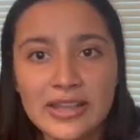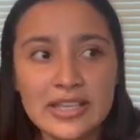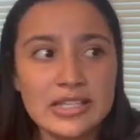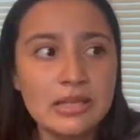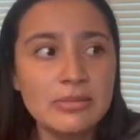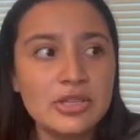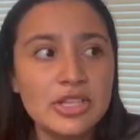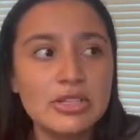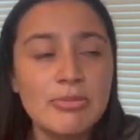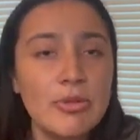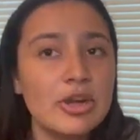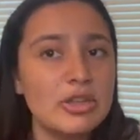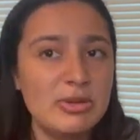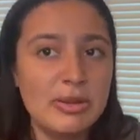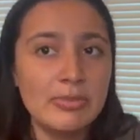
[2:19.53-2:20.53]
Like some of the
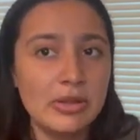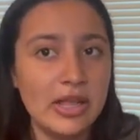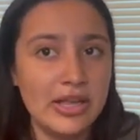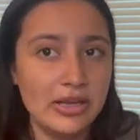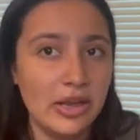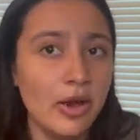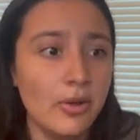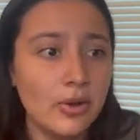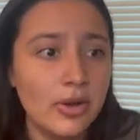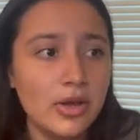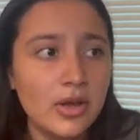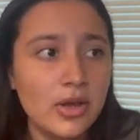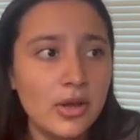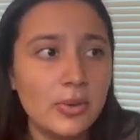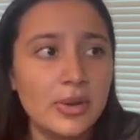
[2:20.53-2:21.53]
smartest people I know
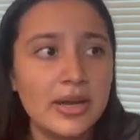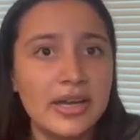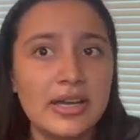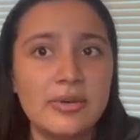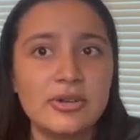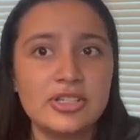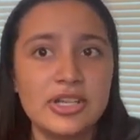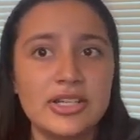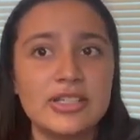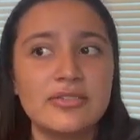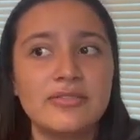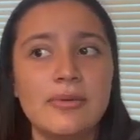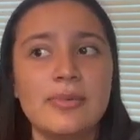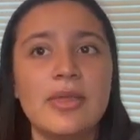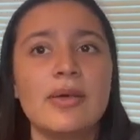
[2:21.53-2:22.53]
were getting rejected
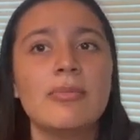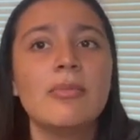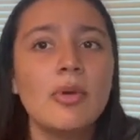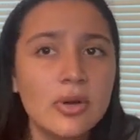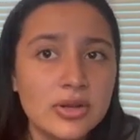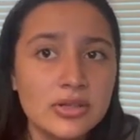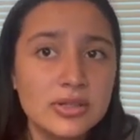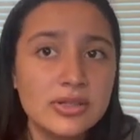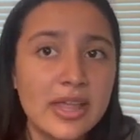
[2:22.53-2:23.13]
from the more